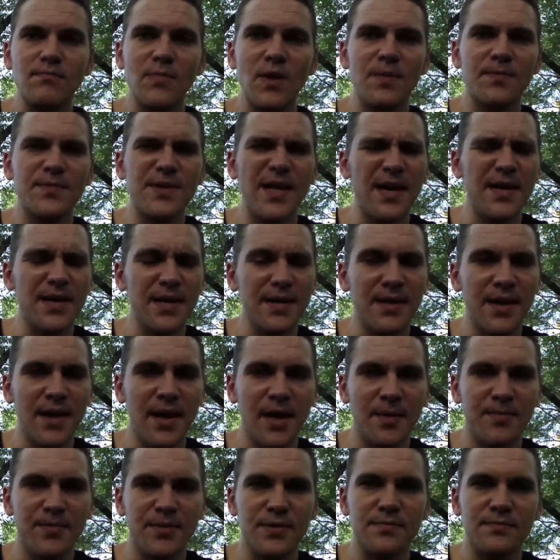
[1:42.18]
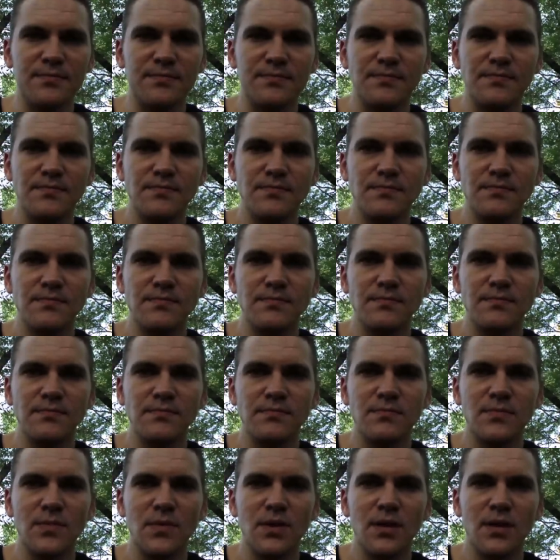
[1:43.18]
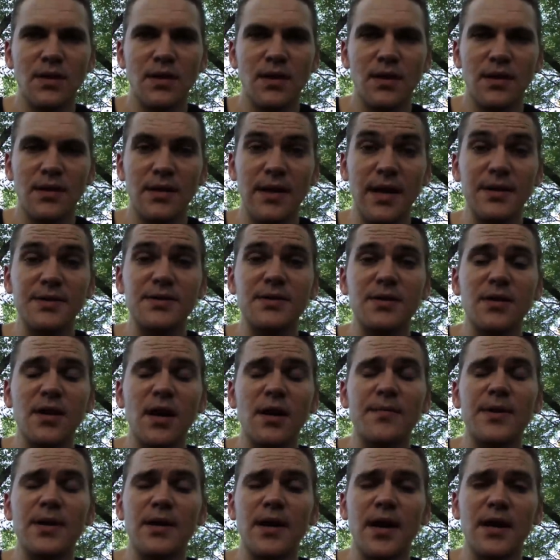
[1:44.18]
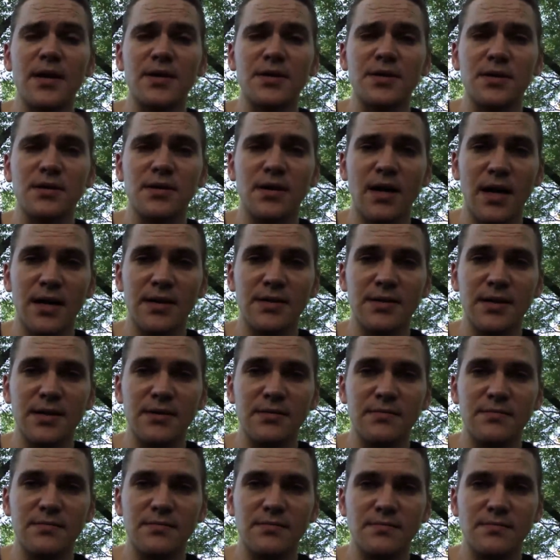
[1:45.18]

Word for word: it. That didn't happen. Yes, the government nationalized it,